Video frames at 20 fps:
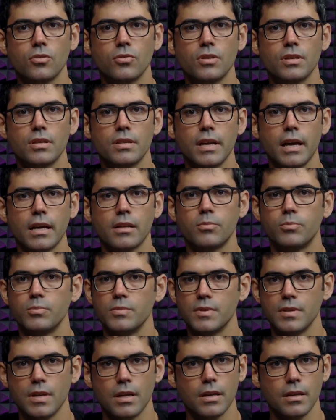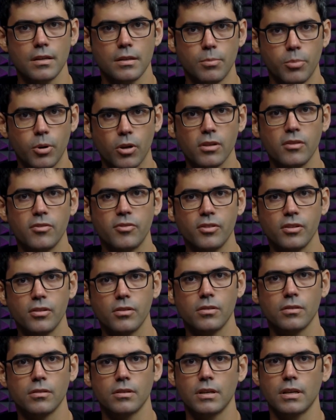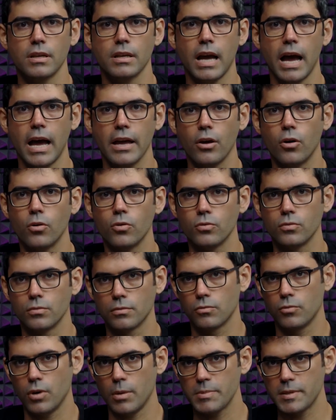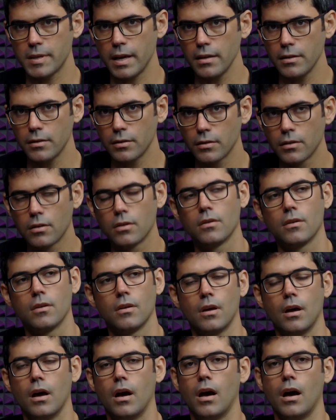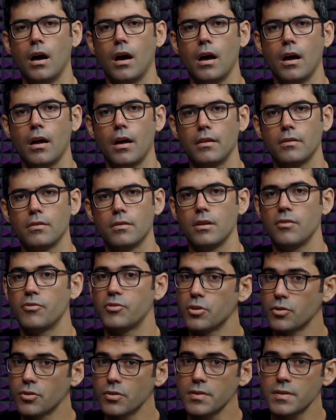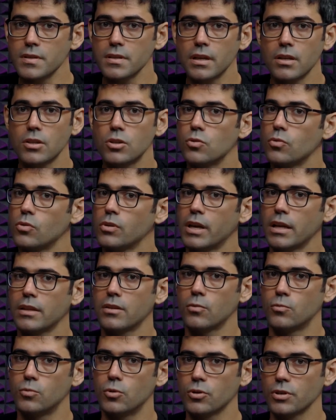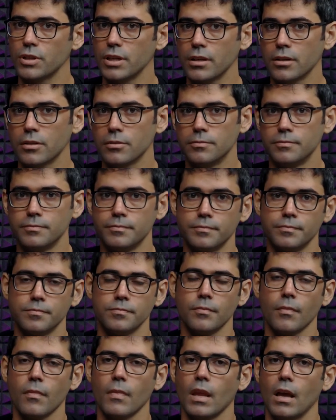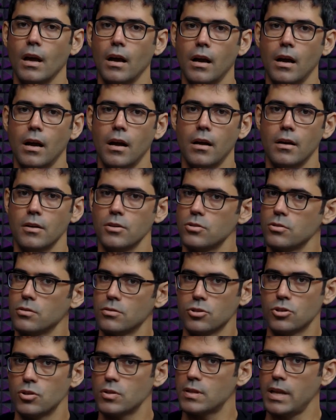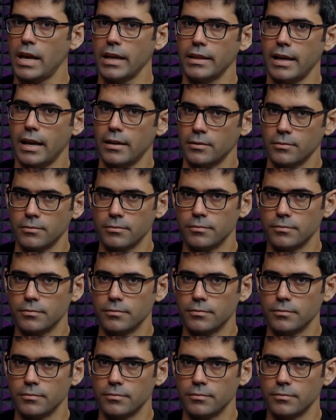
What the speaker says: to detect the Polyfill IO website. And if you're using it, you will get a warning just like that.